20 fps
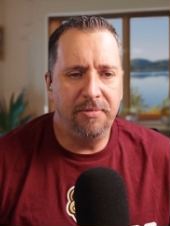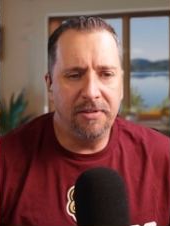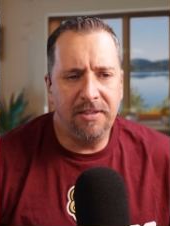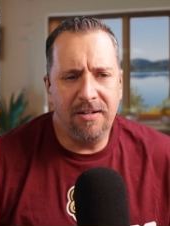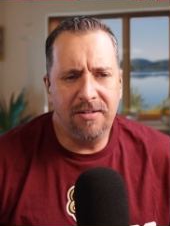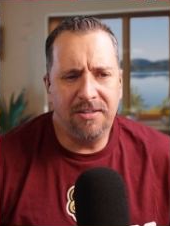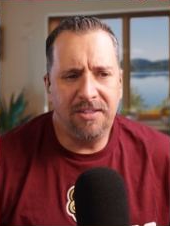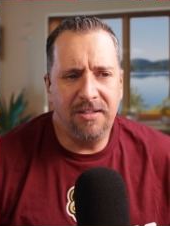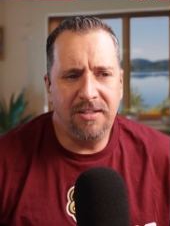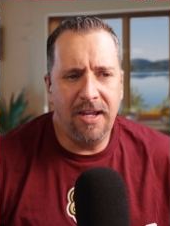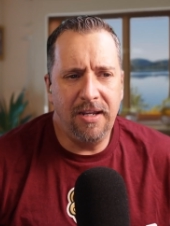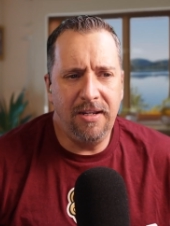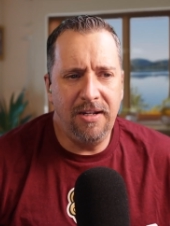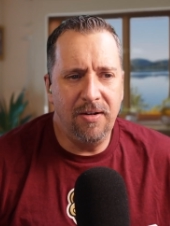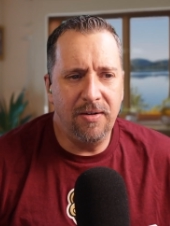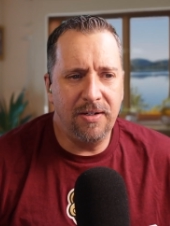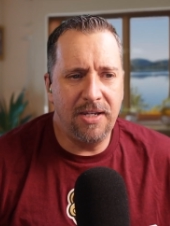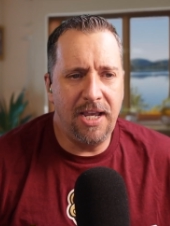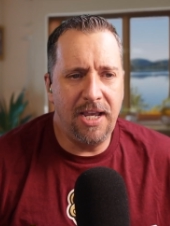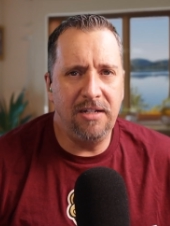But there's, you
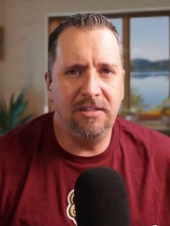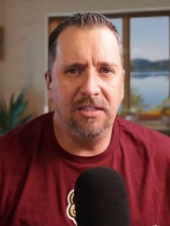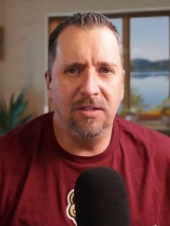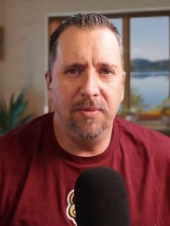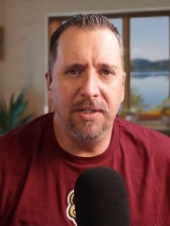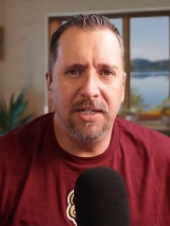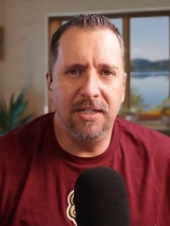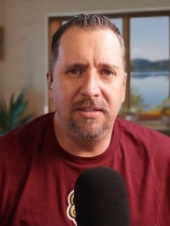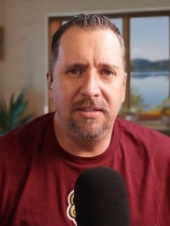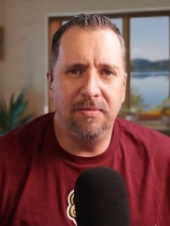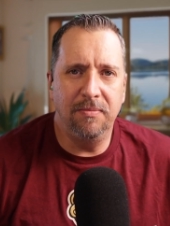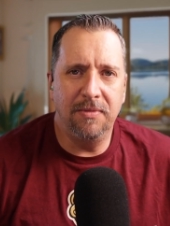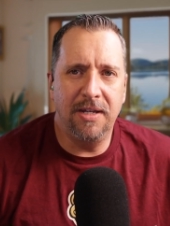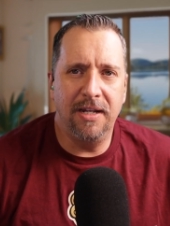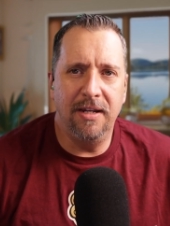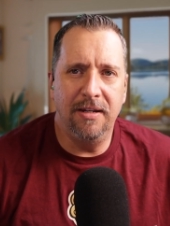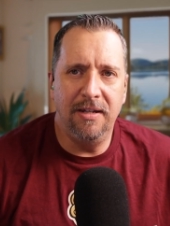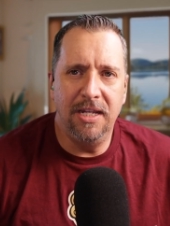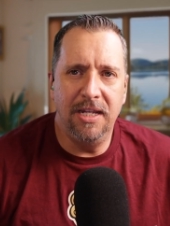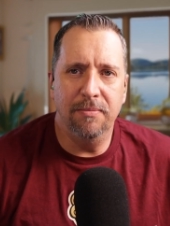know, occasionally we get some
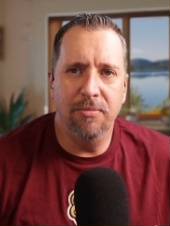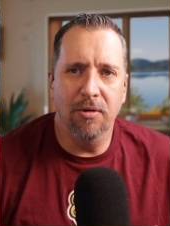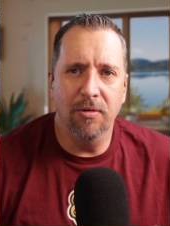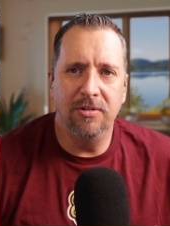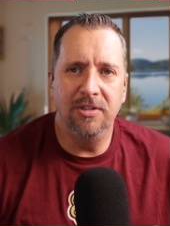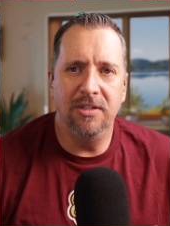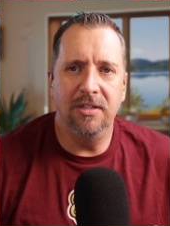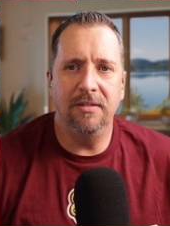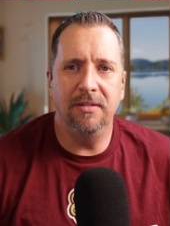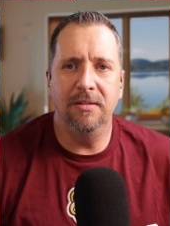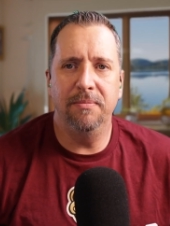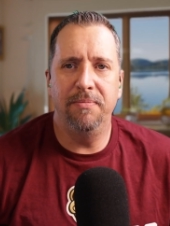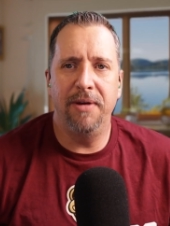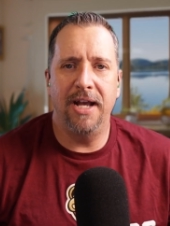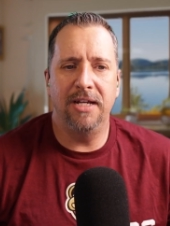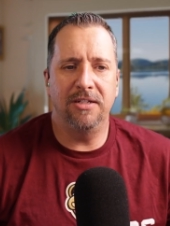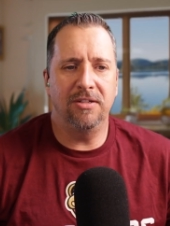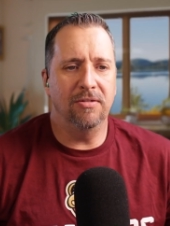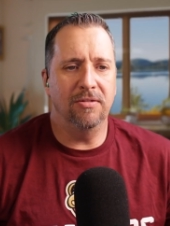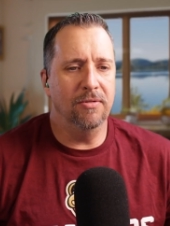kind of neat birds that, that
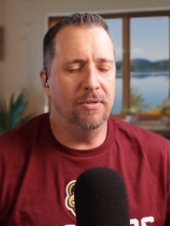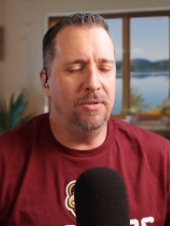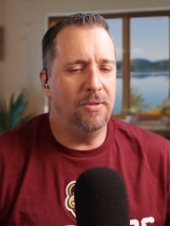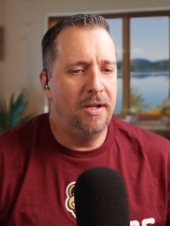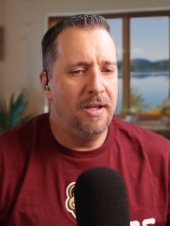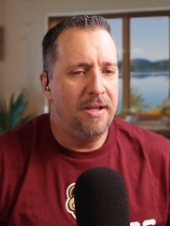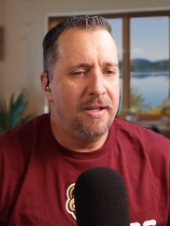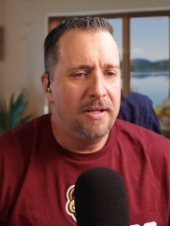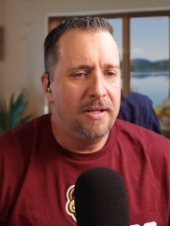pass through.